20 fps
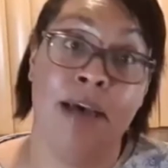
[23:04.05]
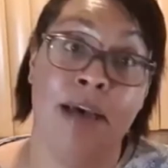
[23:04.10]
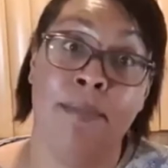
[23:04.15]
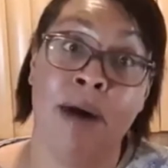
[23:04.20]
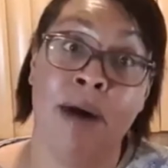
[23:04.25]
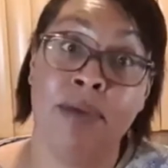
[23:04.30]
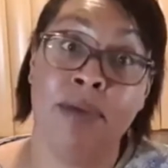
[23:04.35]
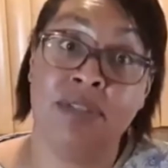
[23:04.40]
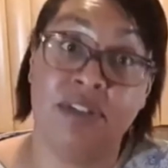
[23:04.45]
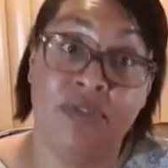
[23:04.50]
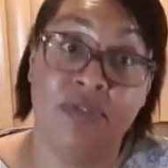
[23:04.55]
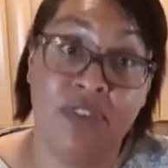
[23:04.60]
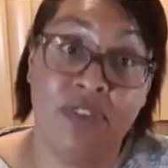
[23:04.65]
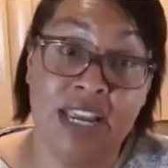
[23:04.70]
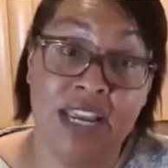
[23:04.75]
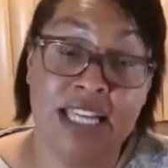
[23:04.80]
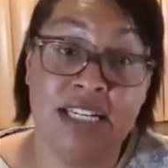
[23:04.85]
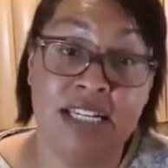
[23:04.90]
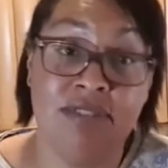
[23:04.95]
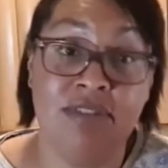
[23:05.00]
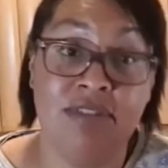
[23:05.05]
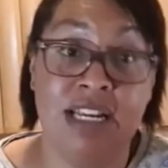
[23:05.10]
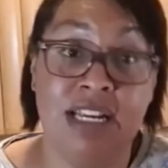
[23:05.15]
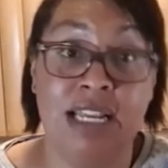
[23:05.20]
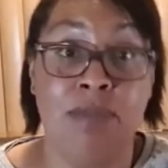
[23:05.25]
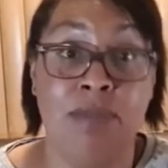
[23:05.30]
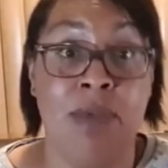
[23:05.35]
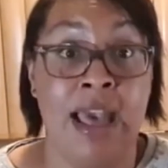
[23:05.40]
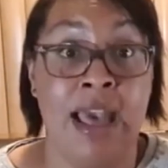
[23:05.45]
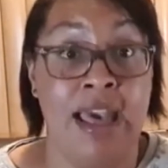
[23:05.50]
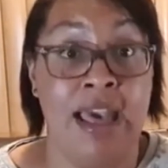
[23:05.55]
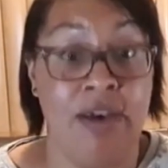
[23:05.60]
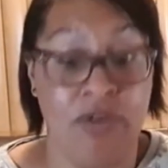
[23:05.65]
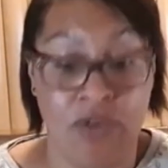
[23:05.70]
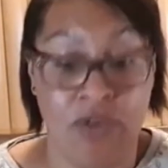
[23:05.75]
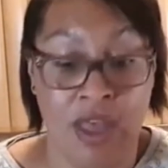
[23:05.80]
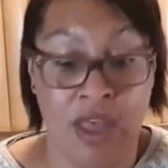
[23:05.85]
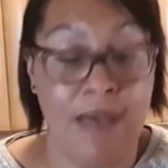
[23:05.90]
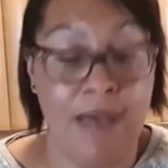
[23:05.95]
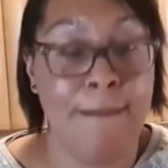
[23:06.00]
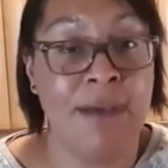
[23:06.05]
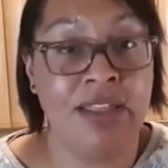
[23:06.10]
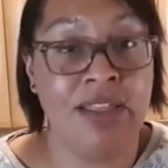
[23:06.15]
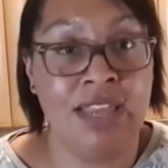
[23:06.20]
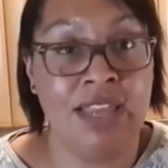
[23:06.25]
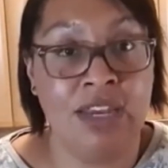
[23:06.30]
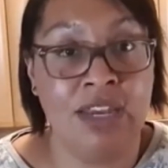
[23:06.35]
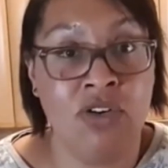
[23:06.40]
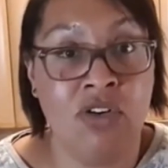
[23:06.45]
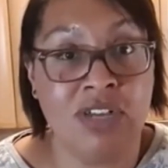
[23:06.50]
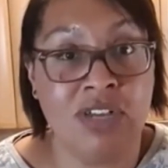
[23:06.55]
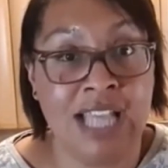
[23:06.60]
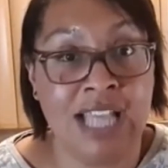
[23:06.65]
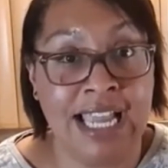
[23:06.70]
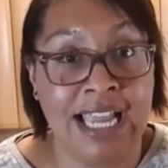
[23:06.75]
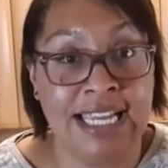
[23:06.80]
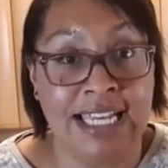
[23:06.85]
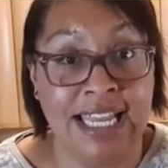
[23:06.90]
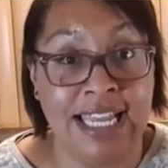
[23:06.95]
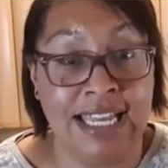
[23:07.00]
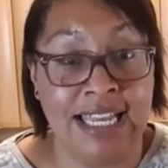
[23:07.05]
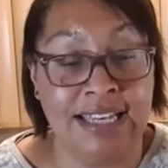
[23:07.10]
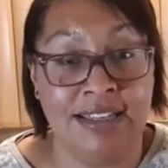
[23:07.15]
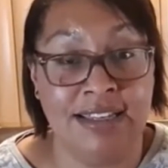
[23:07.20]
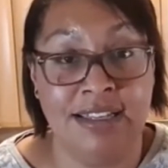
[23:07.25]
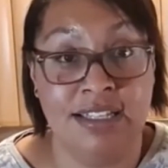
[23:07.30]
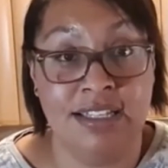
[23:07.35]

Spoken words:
Pups are feeding really well, but they're not gaining.